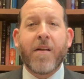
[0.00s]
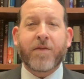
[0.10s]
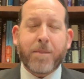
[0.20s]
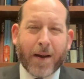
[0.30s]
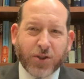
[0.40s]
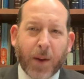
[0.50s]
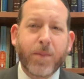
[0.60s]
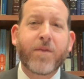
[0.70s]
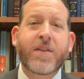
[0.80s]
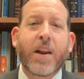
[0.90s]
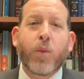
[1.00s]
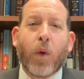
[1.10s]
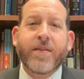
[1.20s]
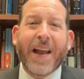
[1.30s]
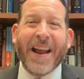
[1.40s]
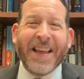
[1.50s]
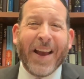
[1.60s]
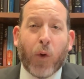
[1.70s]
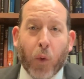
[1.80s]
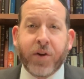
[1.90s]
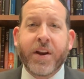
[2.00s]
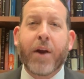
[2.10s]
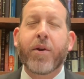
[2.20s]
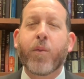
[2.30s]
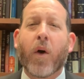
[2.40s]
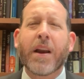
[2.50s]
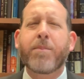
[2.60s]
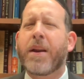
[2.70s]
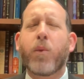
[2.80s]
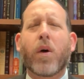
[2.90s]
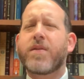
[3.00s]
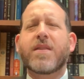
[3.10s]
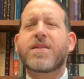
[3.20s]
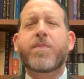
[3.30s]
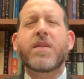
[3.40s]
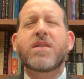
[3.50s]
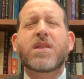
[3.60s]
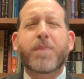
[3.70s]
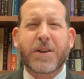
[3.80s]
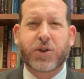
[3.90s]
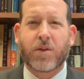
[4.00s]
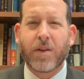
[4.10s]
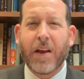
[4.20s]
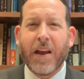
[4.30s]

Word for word: the Baal Shem didn't want any ordinary wine, but he wanted something special.